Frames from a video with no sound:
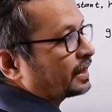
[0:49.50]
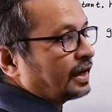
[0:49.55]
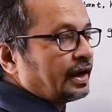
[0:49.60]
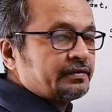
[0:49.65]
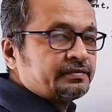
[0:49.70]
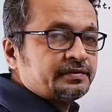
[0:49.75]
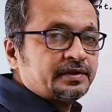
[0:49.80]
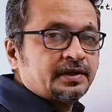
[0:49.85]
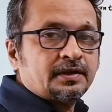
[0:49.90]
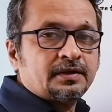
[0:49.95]

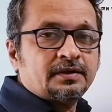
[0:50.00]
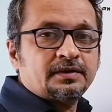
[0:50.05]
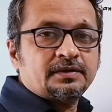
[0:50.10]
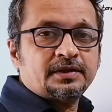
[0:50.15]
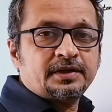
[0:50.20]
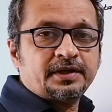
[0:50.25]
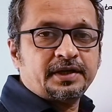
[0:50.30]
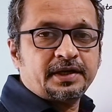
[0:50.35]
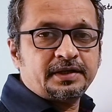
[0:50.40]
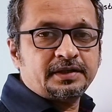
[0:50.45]
after
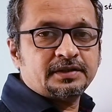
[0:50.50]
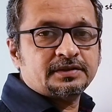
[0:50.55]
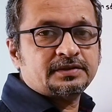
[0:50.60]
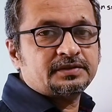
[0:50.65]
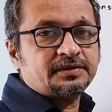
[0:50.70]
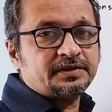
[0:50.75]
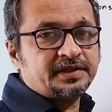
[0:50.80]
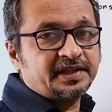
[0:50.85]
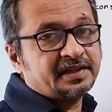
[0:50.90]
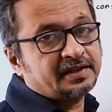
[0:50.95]
the radius
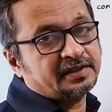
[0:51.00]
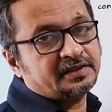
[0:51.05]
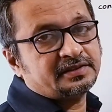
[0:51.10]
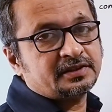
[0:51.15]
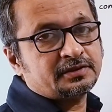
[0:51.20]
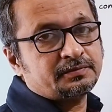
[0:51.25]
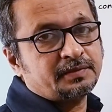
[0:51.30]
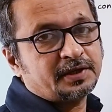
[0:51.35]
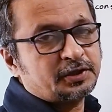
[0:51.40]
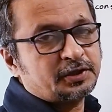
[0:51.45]
decreases by